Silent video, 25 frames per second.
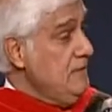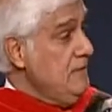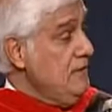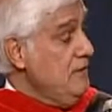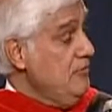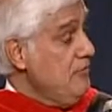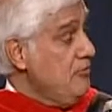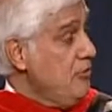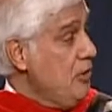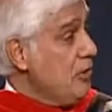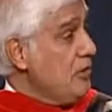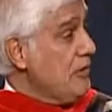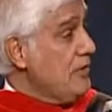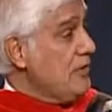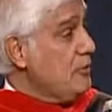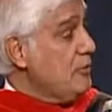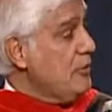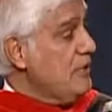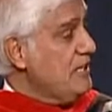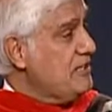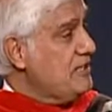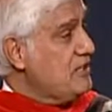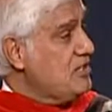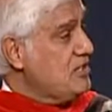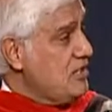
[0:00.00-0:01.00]
Following
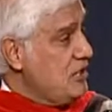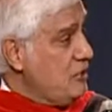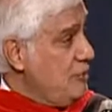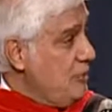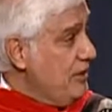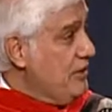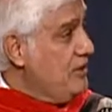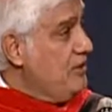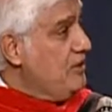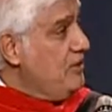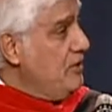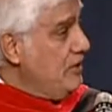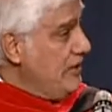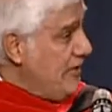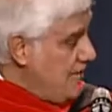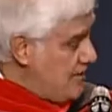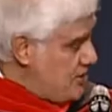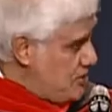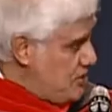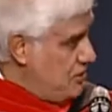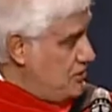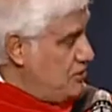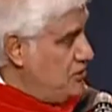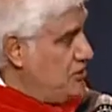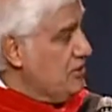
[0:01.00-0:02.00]
week, they said, where are you going? I
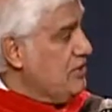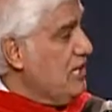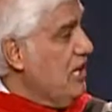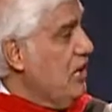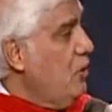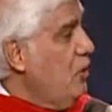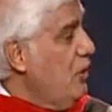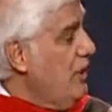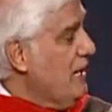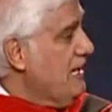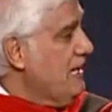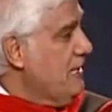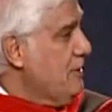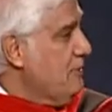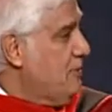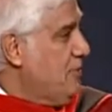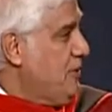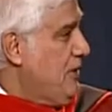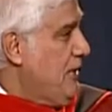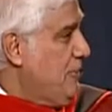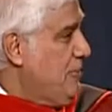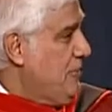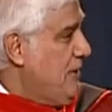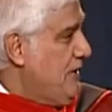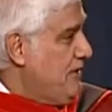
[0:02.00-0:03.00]
said, to the Hawaiian
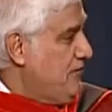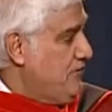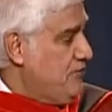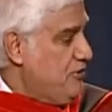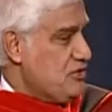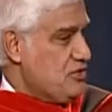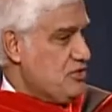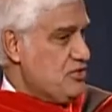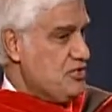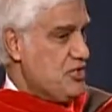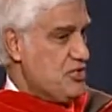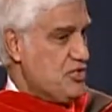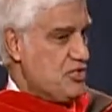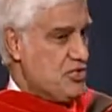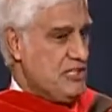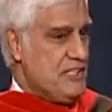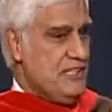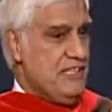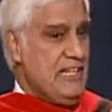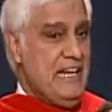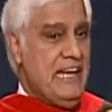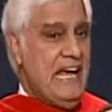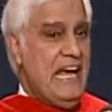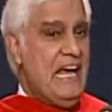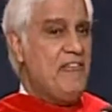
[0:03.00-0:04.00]
prayer breakfast. They said,
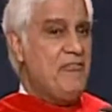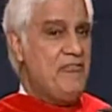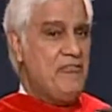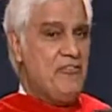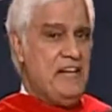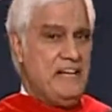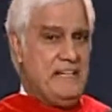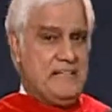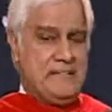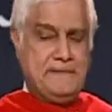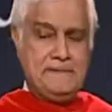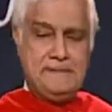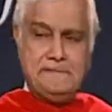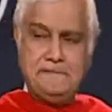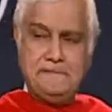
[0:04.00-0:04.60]
have fun.